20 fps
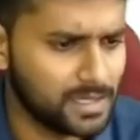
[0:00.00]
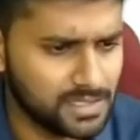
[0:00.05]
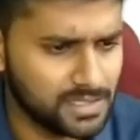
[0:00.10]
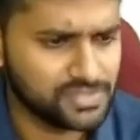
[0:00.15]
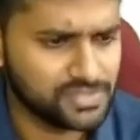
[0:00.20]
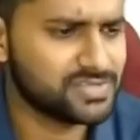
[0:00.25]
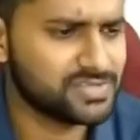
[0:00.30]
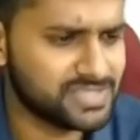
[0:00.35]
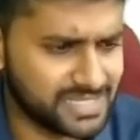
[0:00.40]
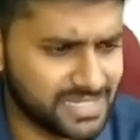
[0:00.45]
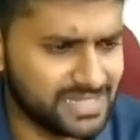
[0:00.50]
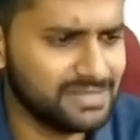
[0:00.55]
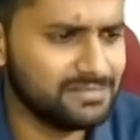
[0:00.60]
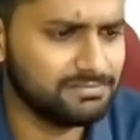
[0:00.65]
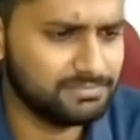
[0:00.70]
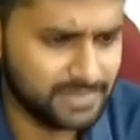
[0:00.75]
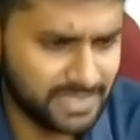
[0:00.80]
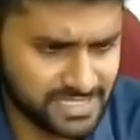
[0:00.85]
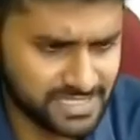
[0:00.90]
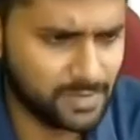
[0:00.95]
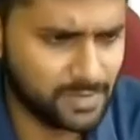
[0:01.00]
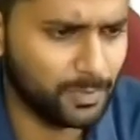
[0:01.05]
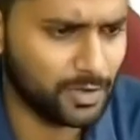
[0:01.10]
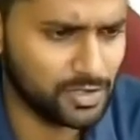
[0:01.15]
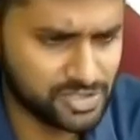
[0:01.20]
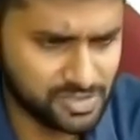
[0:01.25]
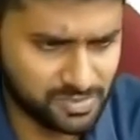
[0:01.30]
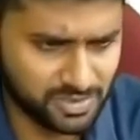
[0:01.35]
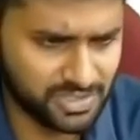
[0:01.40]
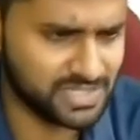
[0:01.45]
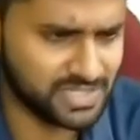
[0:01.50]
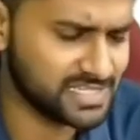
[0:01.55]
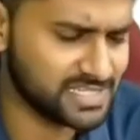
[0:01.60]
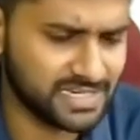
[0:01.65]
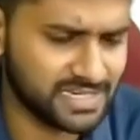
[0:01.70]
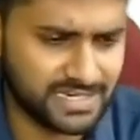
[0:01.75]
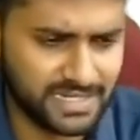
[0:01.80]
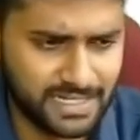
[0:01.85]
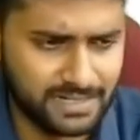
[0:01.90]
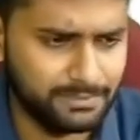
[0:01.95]
So still there is a possibility it's a
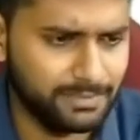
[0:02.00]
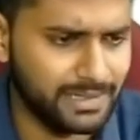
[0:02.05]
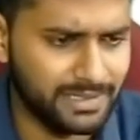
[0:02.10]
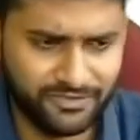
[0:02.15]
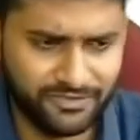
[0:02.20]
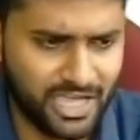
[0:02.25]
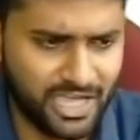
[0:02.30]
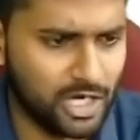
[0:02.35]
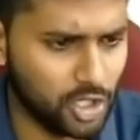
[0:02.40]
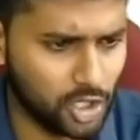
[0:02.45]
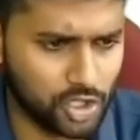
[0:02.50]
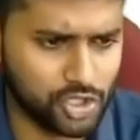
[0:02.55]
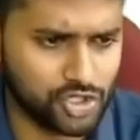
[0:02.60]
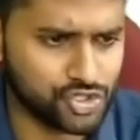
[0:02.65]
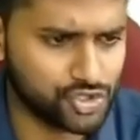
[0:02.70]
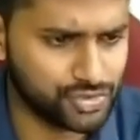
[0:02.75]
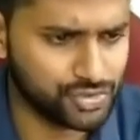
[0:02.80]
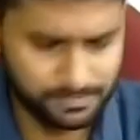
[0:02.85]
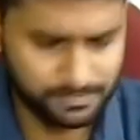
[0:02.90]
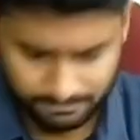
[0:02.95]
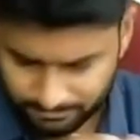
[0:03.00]
10, but we are not sure.